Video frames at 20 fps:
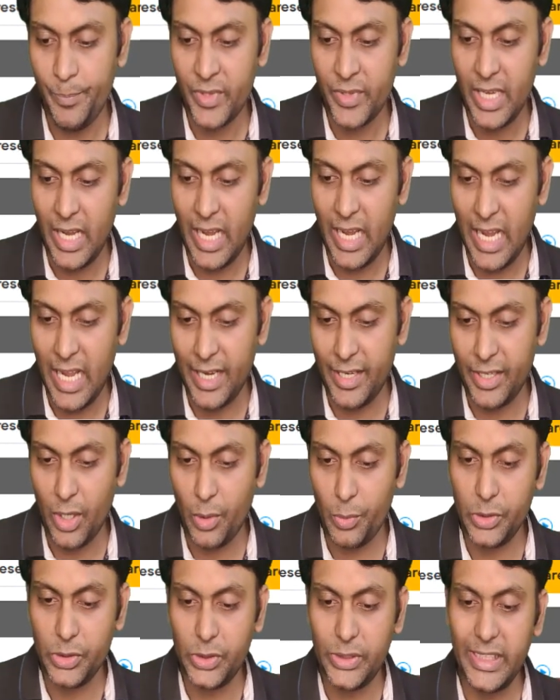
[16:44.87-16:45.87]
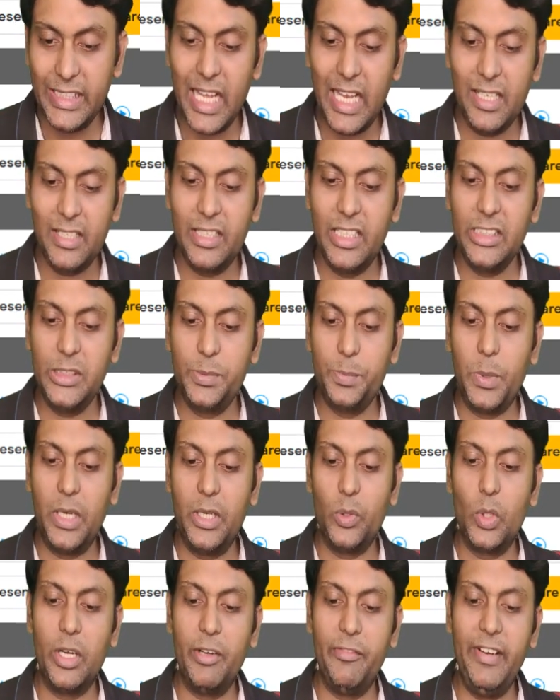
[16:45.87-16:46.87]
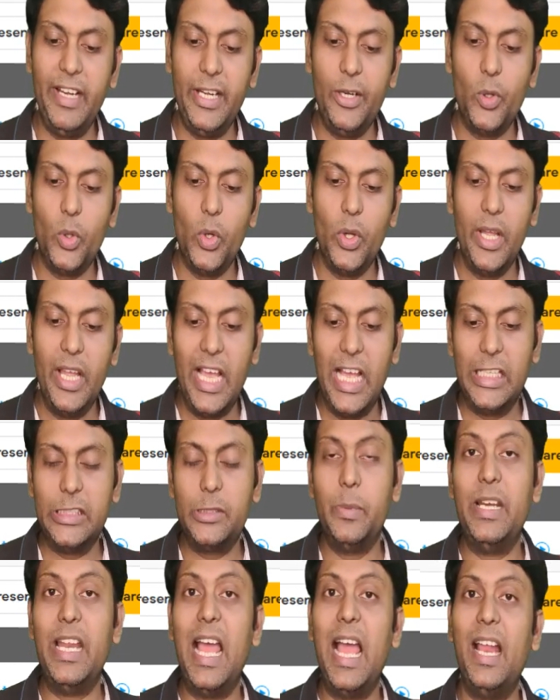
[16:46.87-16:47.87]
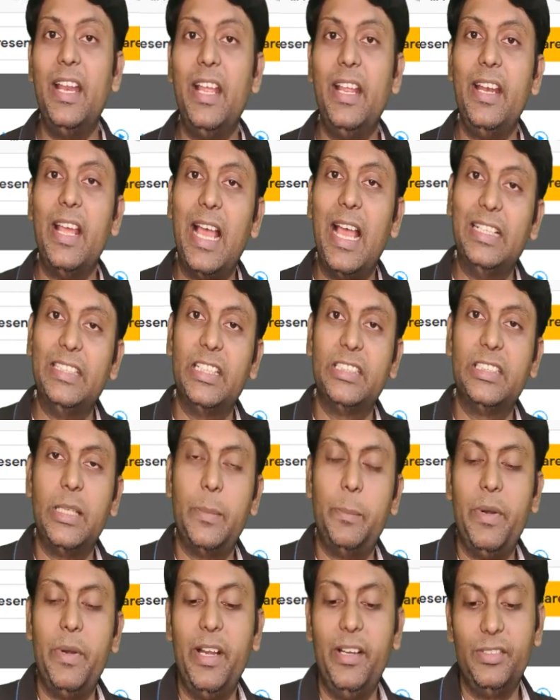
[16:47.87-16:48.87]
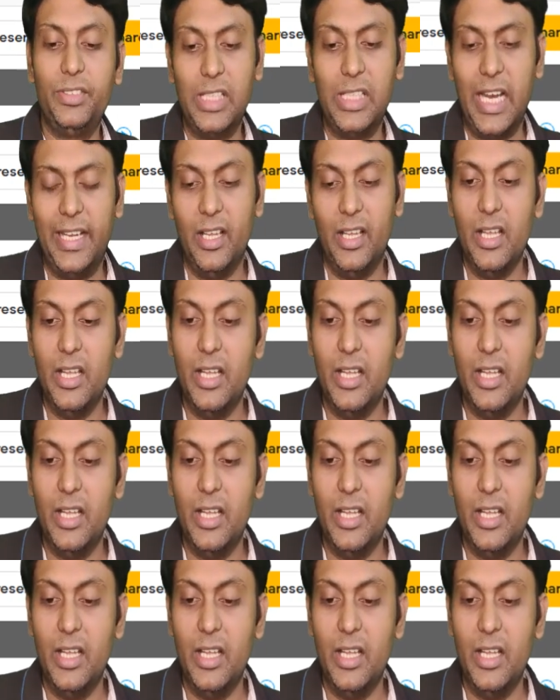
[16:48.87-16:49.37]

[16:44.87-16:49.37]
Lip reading: And now you see that this particular video has been added as a separate slide.